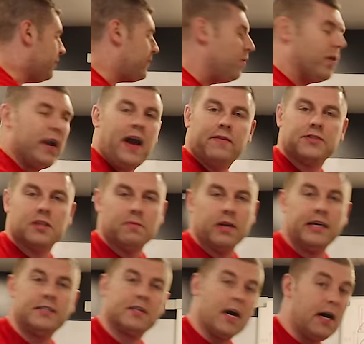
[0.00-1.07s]
if you want to have some
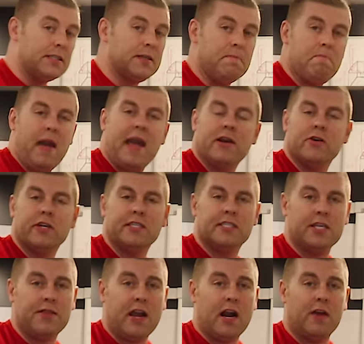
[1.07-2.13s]
nice some mandarins
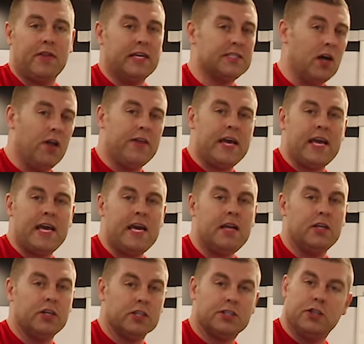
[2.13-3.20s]
in there, and that's all they
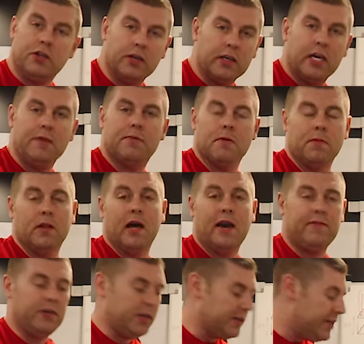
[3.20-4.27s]
eat, so you can keep them
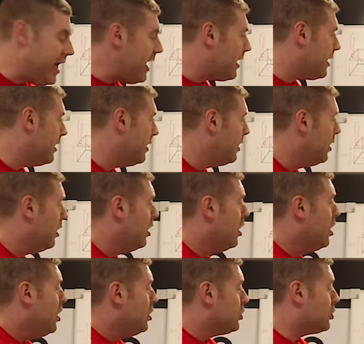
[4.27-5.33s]
alive in your tank.
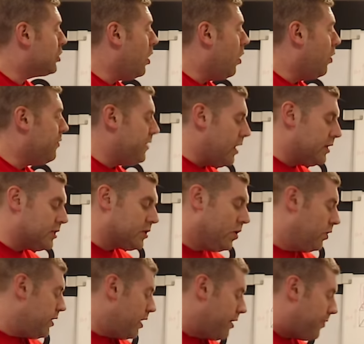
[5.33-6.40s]
So the
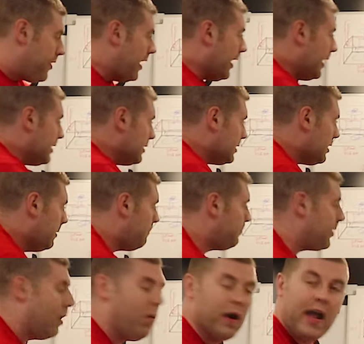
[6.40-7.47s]
other thing is
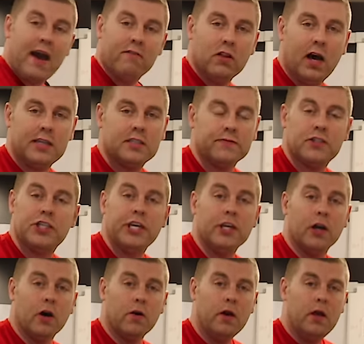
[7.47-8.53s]
I want to have lots of
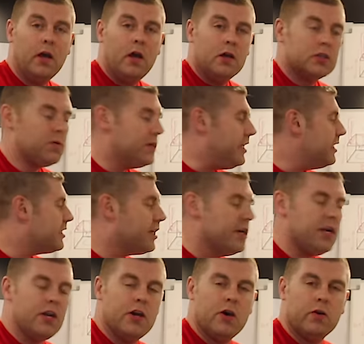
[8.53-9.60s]
Cheeto. So what it's going
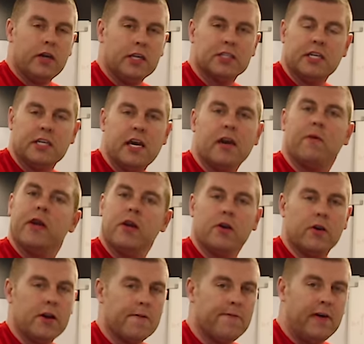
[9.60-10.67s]
to do is going to take away
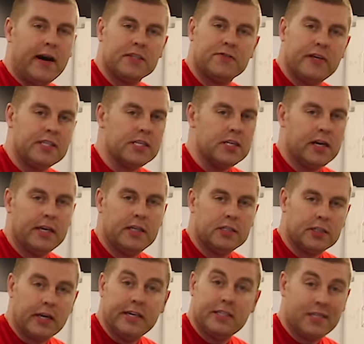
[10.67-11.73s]
your phosphates and
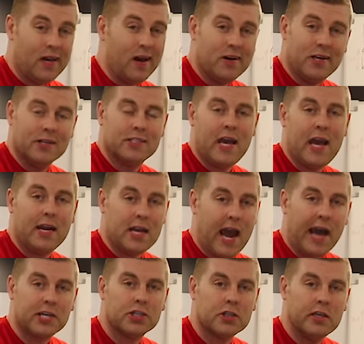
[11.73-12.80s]
nitrates out of your tank
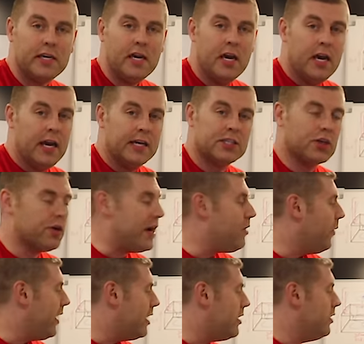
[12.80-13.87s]
naturally. It's a
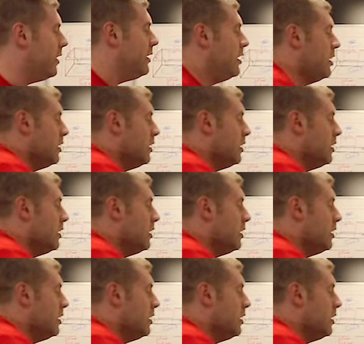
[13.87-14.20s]
great way to do it.